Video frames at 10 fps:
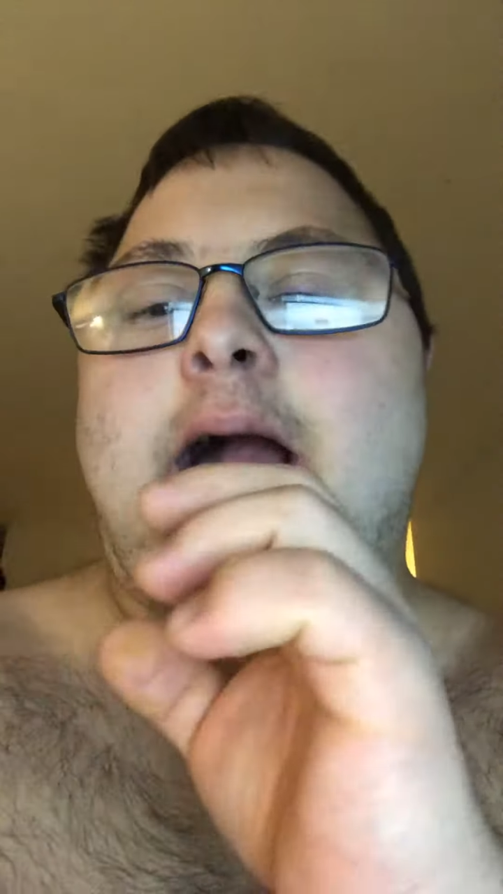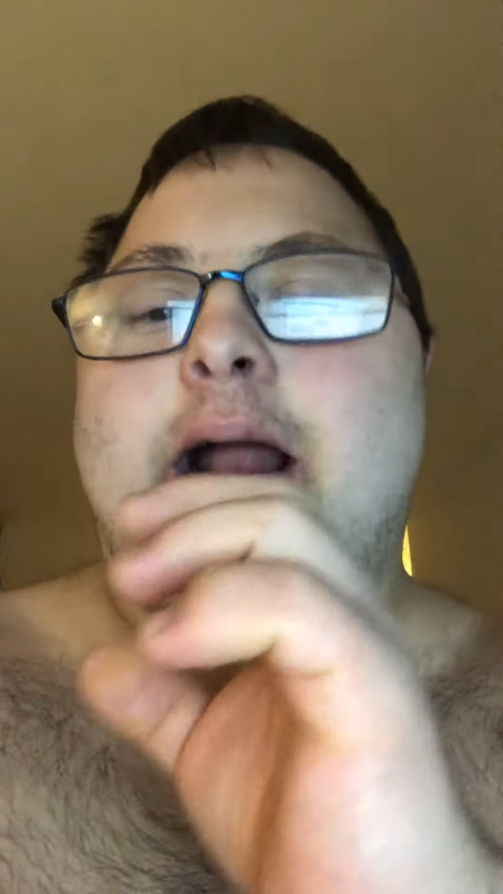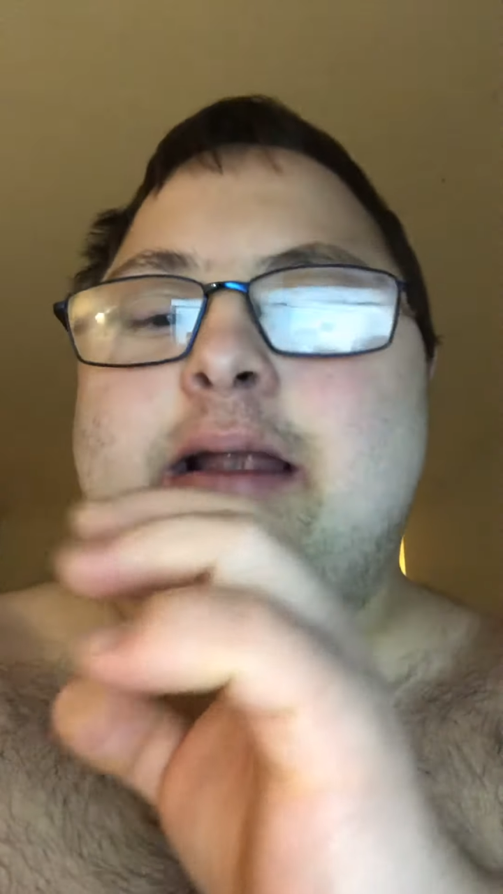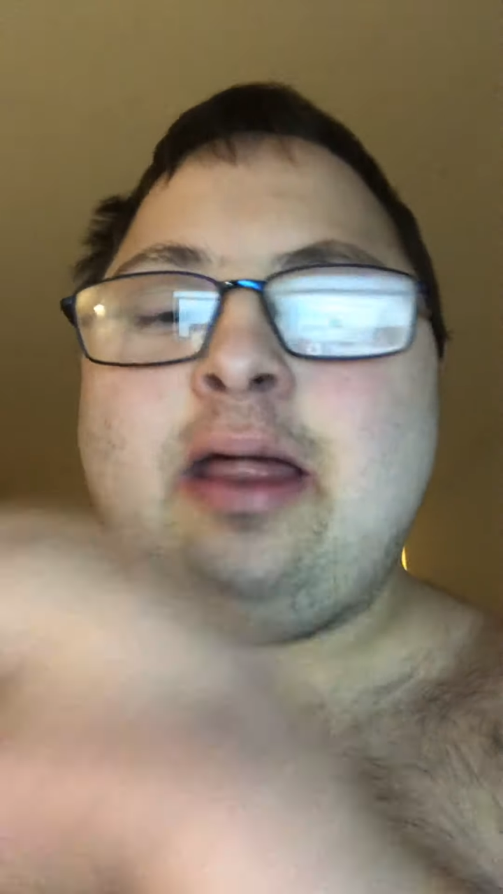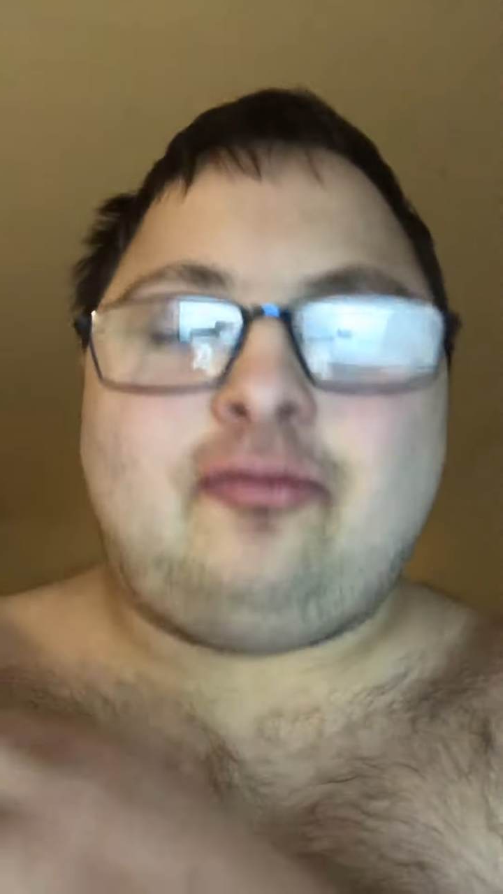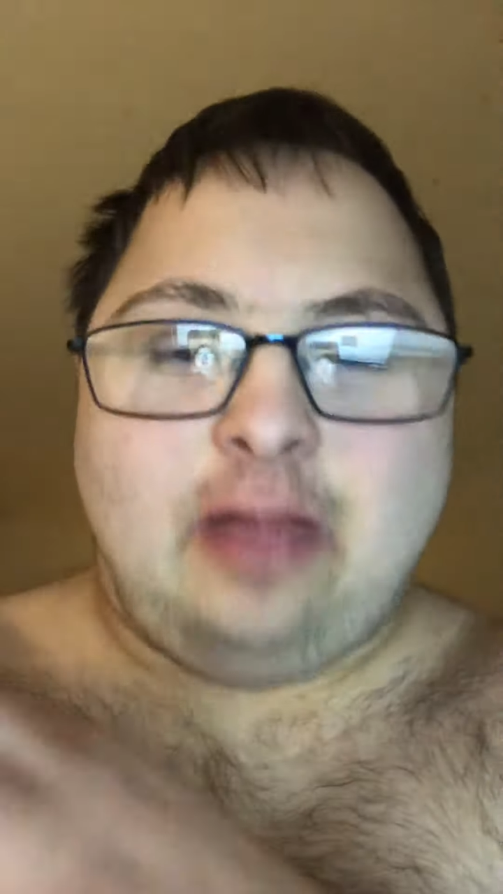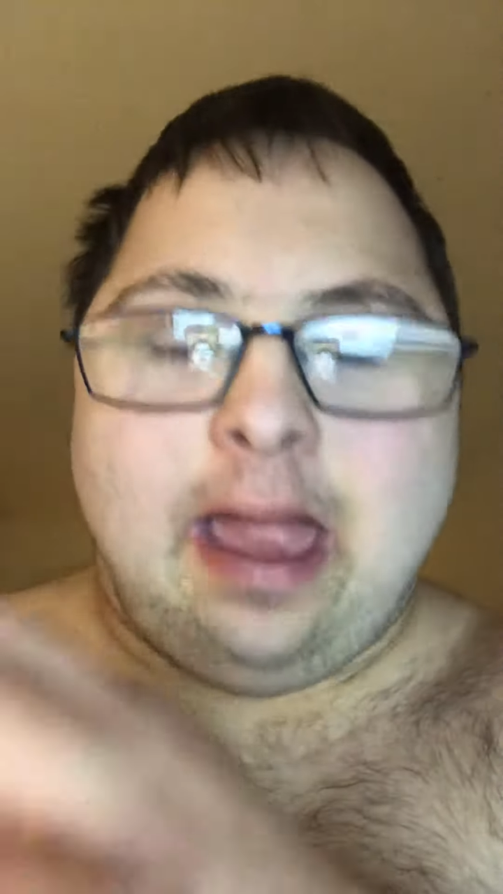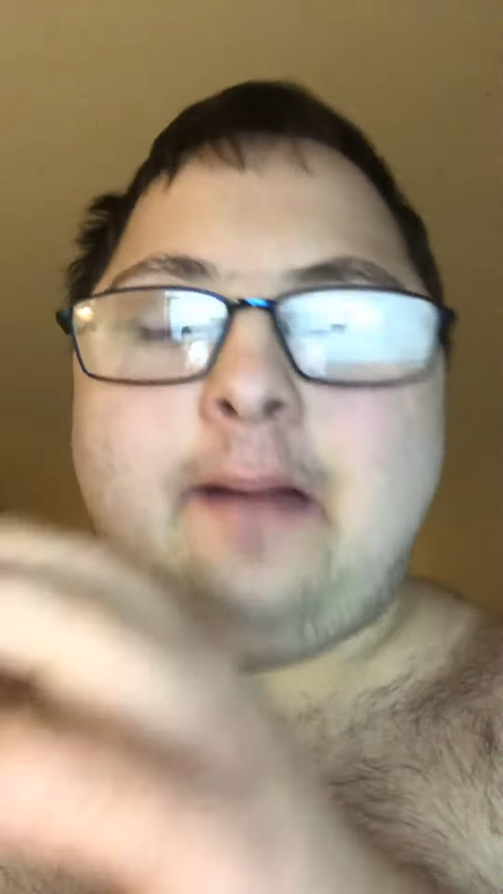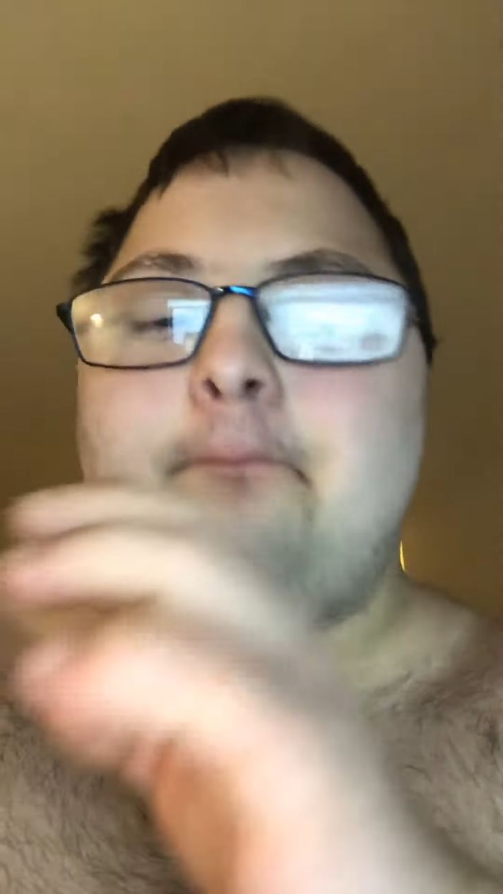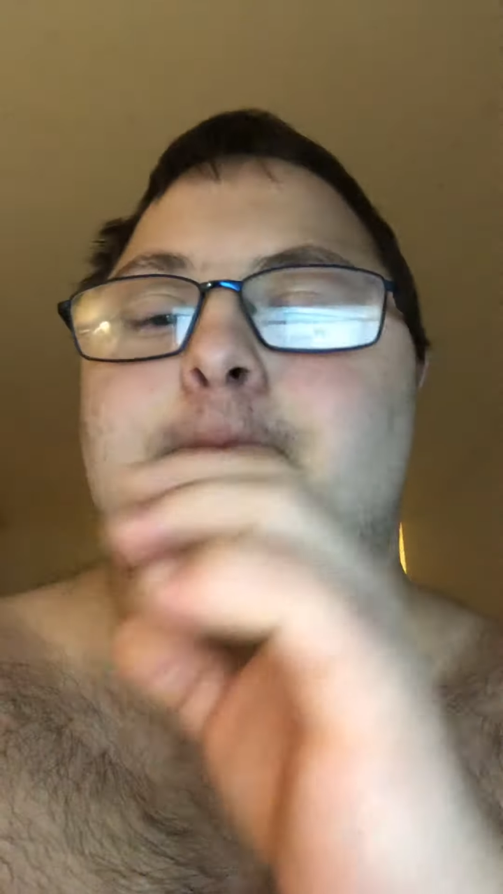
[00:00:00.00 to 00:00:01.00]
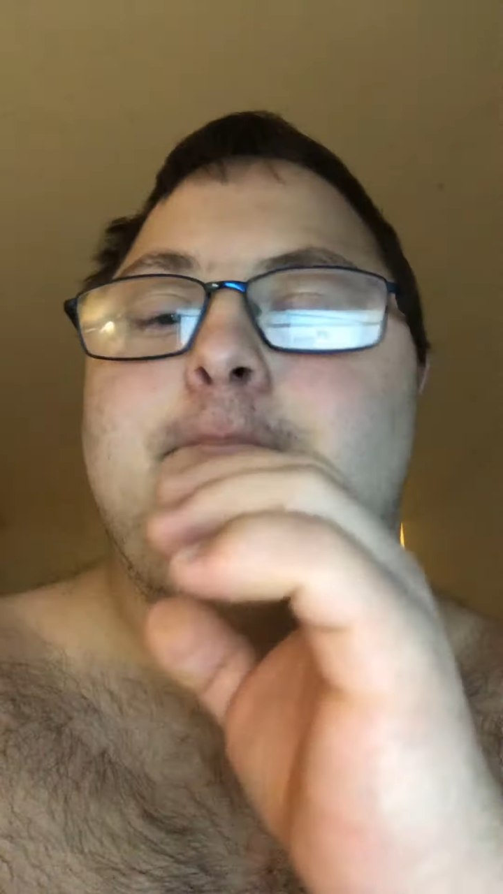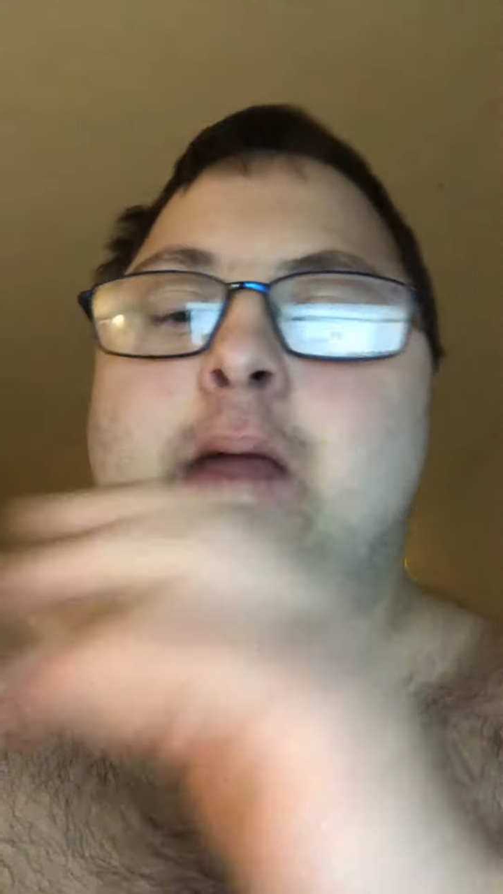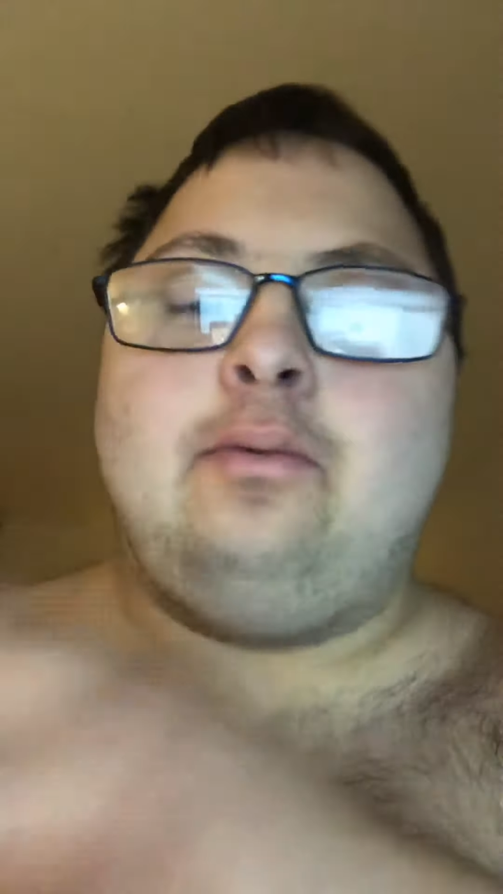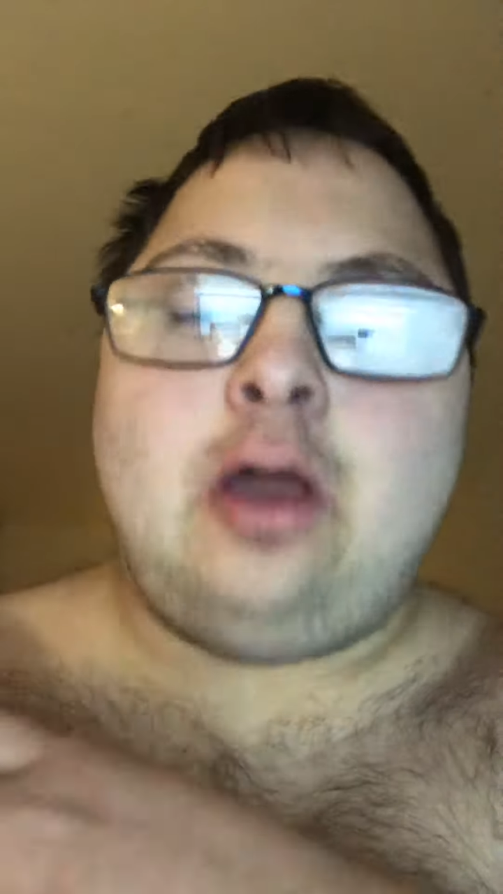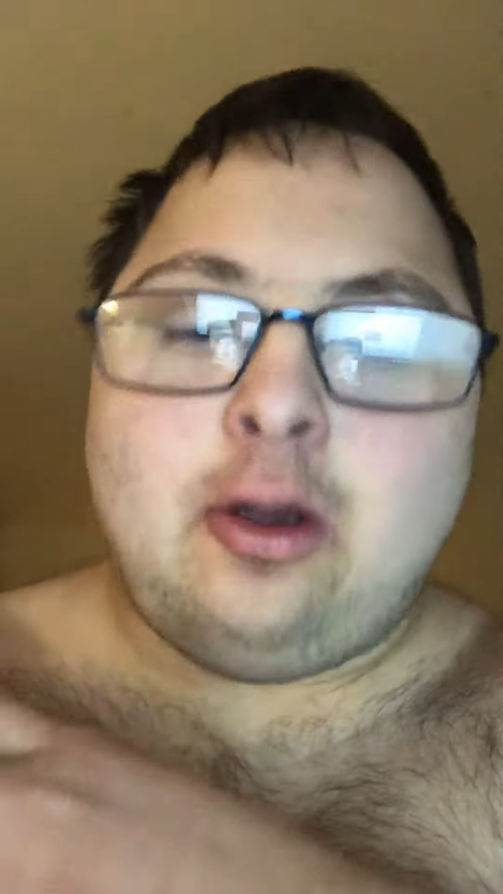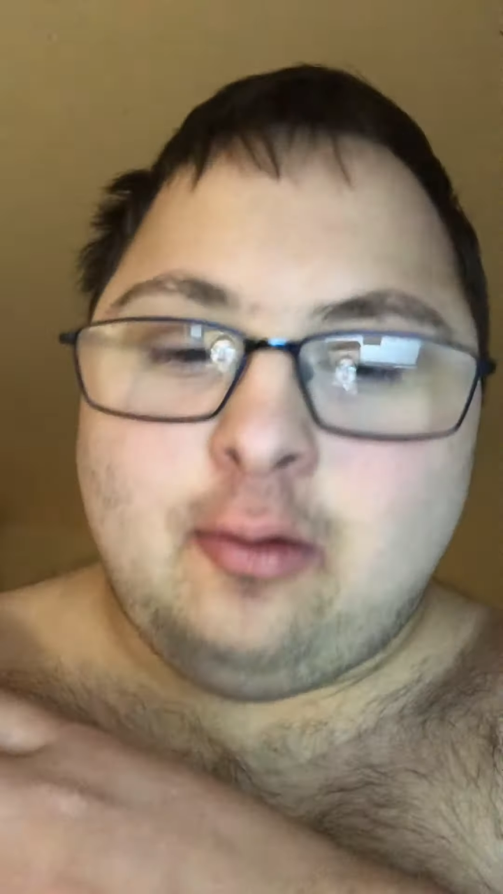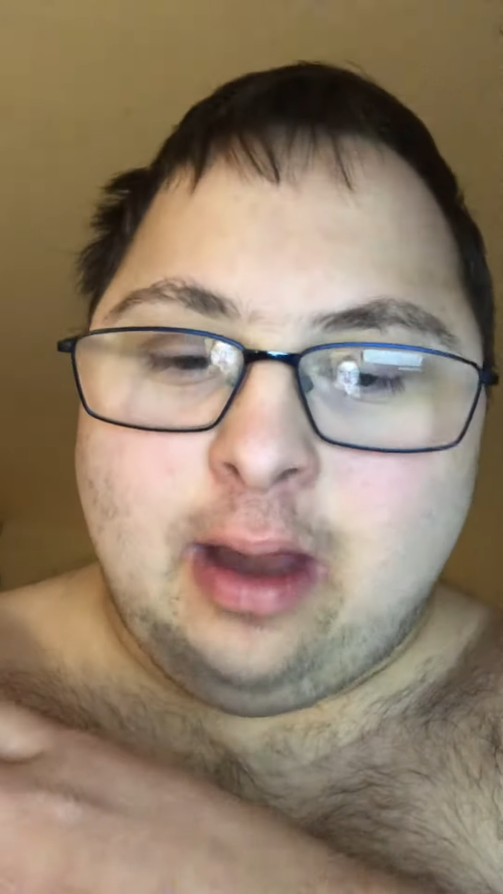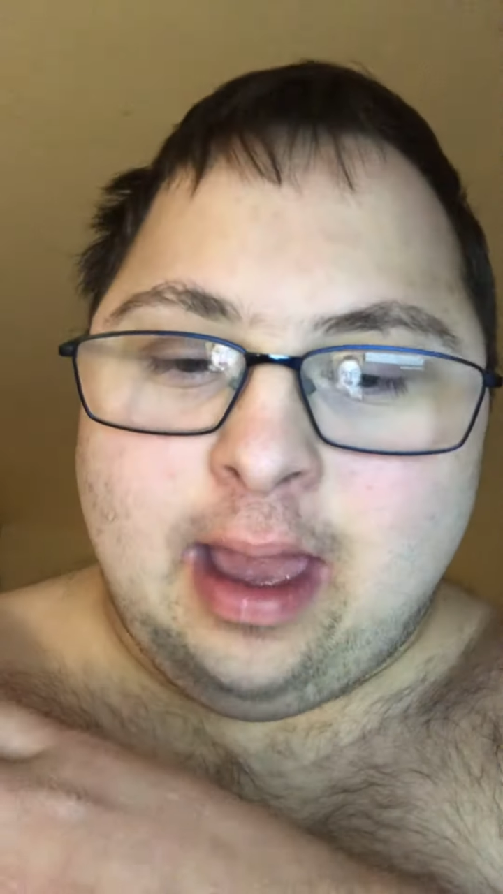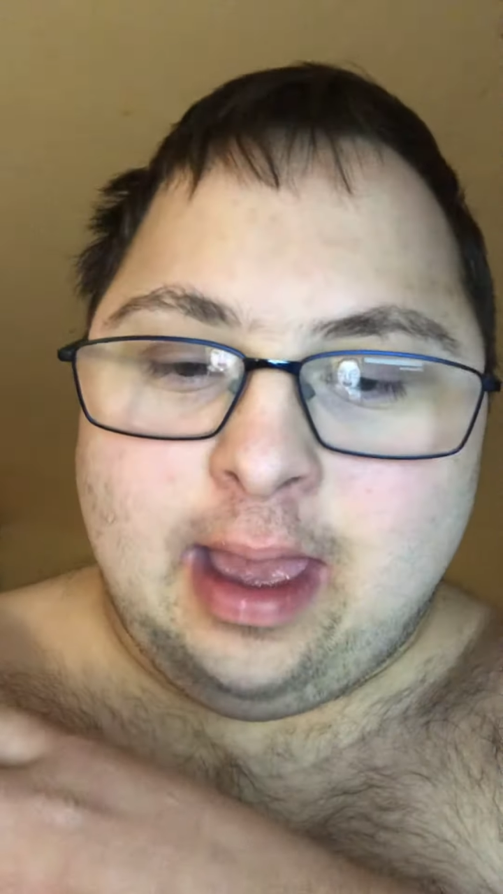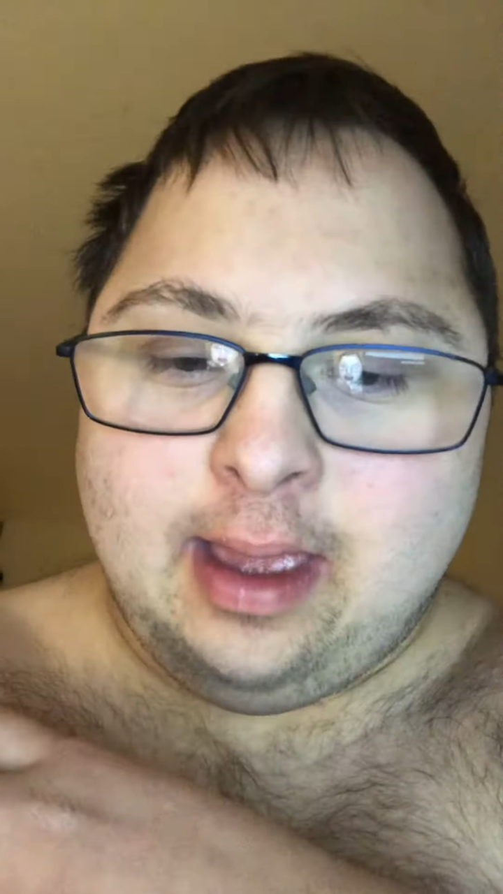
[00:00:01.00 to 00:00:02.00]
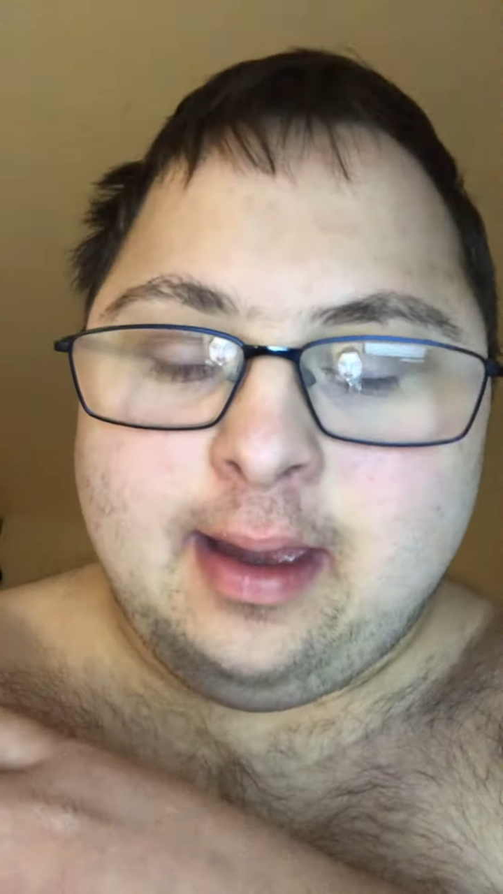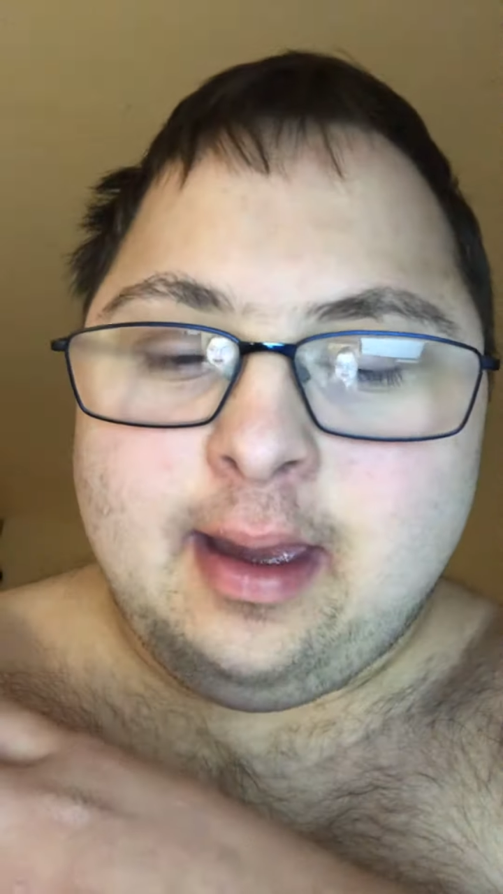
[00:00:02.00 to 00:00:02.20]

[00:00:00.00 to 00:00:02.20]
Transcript: Click that, make it gray.